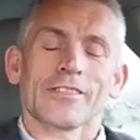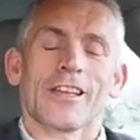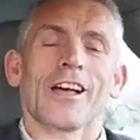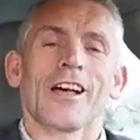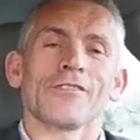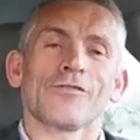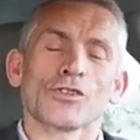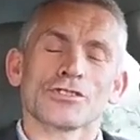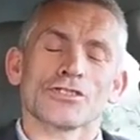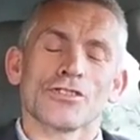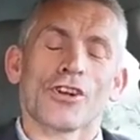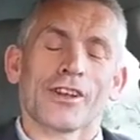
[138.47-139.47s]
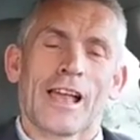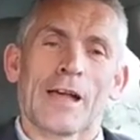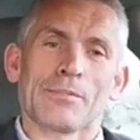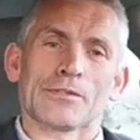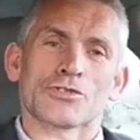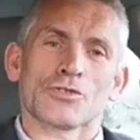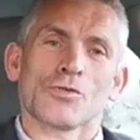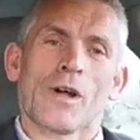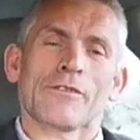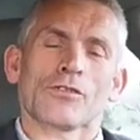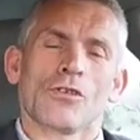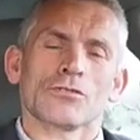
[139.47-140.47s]
That, unfortunately, is not going to happen. So you
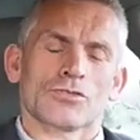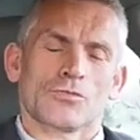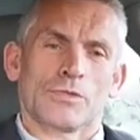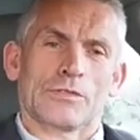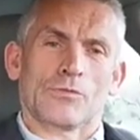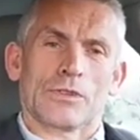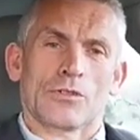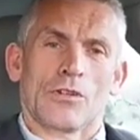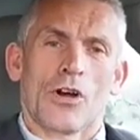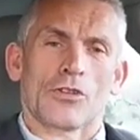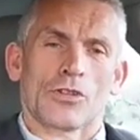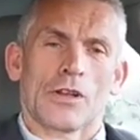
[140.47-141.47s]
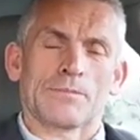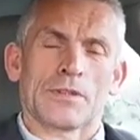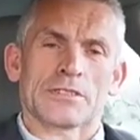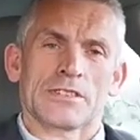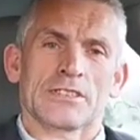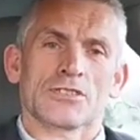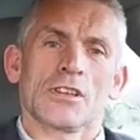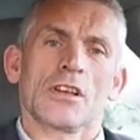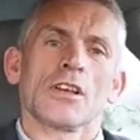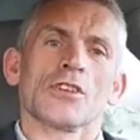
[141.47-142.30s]
have costs with an online business.